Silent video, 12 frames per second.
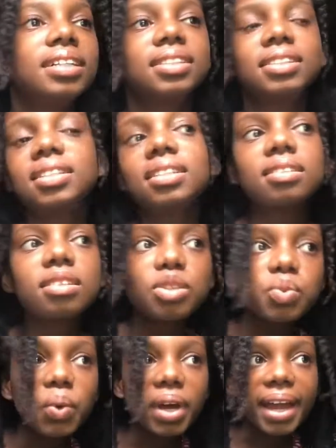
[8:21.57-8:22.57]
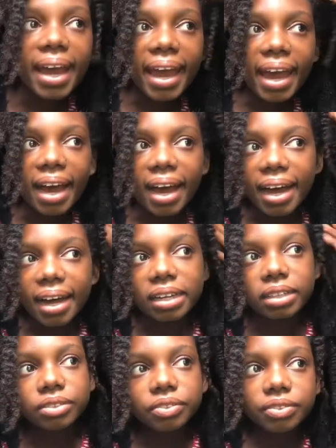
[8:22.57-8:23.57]
this is what I
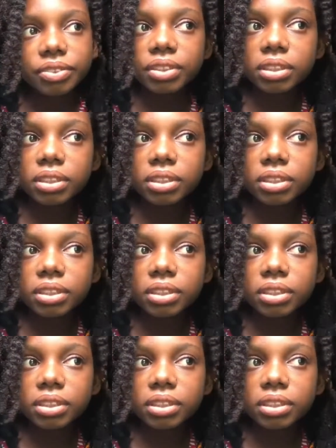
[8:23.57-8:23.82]
have,